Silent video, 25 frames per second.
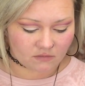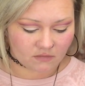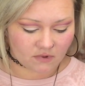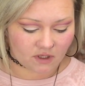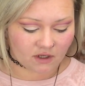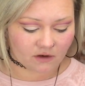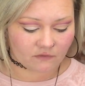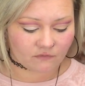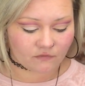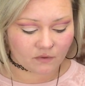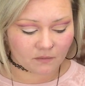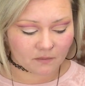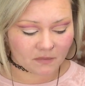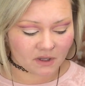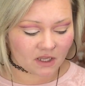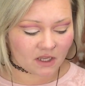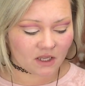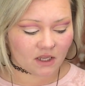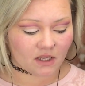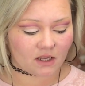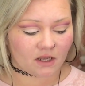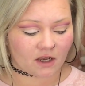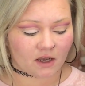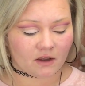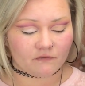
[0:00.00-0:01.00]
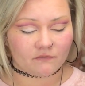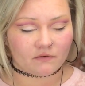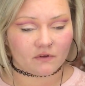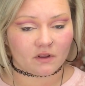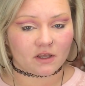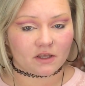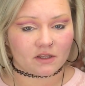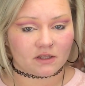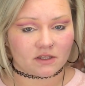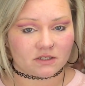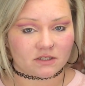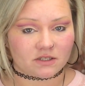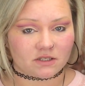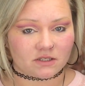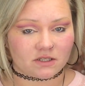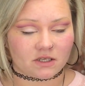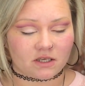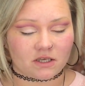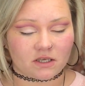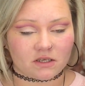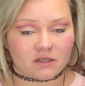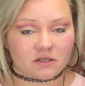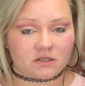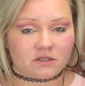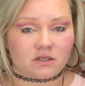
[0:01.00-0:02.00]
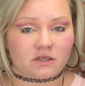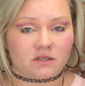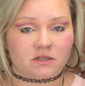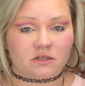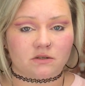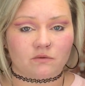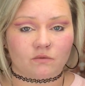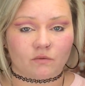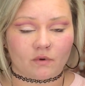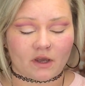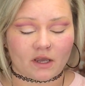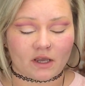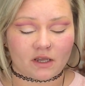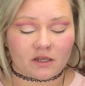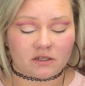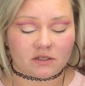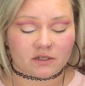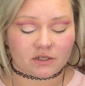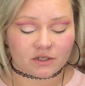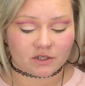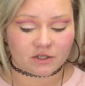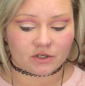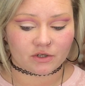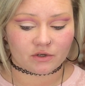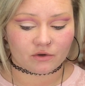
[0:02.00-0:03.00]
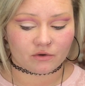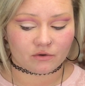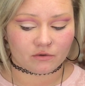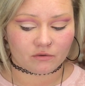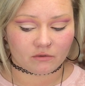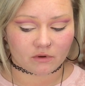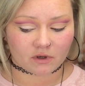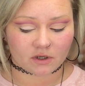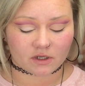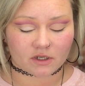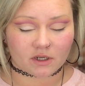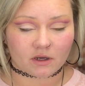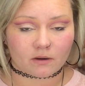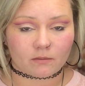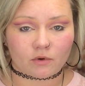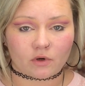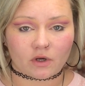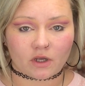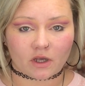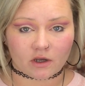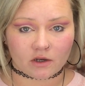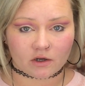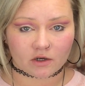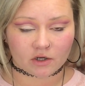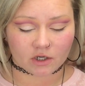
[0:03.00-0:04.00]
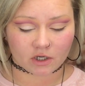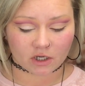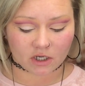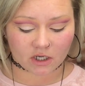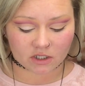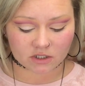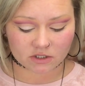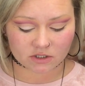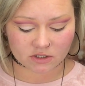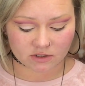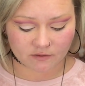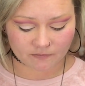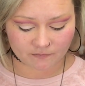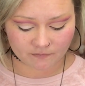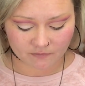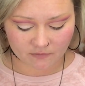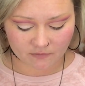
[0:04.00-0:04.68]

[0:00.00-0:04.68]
And for me, I feel like this is the easiest way to do a double cut crease.